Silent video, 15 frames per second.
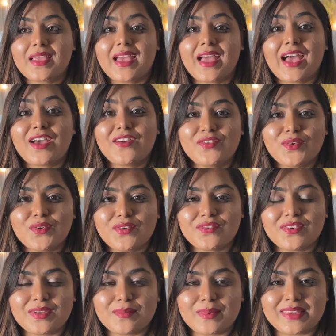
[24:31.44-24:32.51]
have you
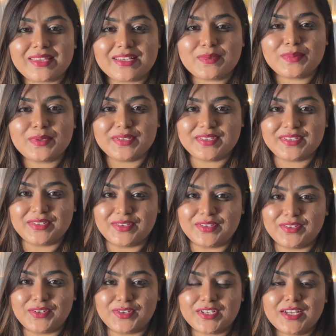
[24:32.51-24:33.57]
already met this person or
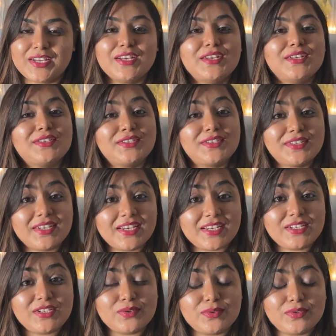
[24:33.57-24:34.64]
not. So
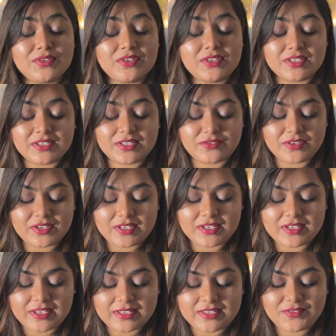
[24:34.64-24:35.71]
stay tuned till the
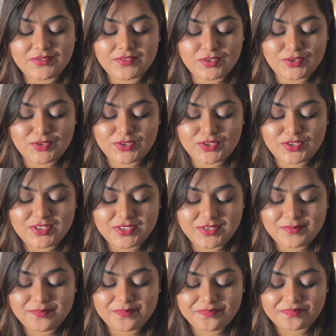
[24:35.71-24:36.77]
reading gets finished.
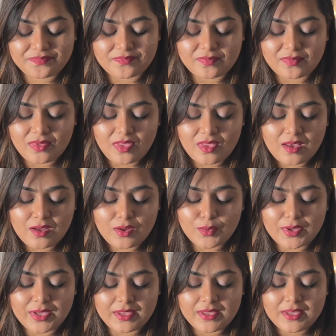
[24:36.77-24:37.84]

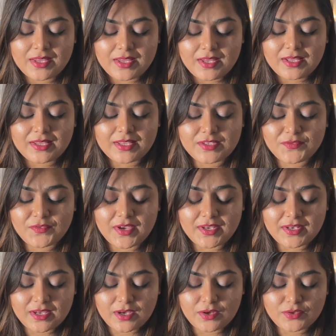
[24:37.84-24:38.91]
Okay, let's
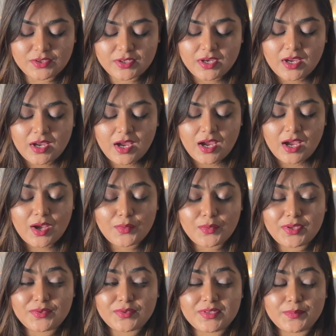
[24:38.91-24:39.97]
find out how are
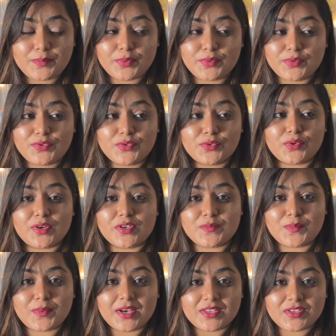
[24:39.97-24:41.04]
you supposed to
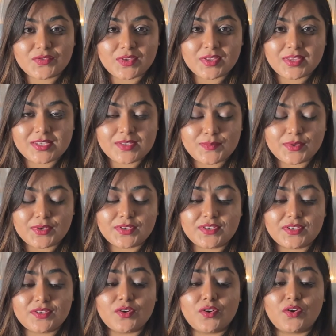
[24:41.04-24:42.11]
cross paths with this
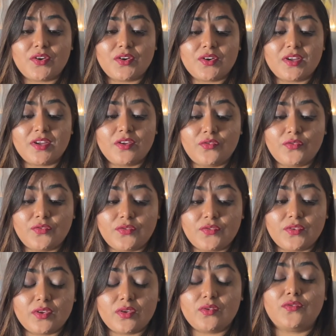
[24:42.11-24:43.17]
person, or if
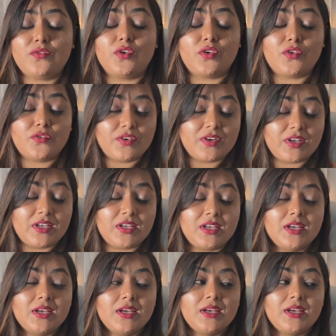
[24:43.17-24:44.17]
you've already